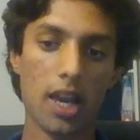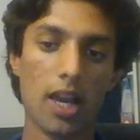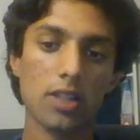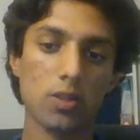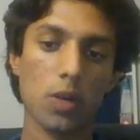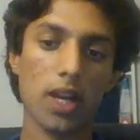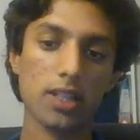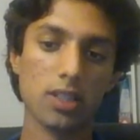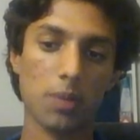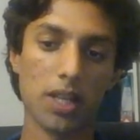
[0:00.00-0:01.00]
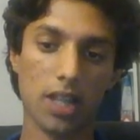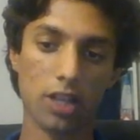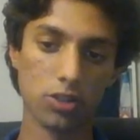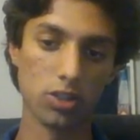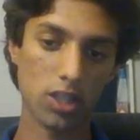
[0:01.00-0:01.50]
as well as best
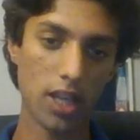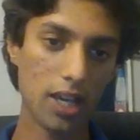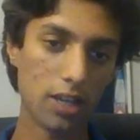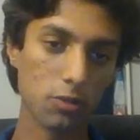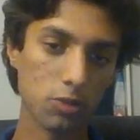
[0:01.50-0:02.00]
action to take,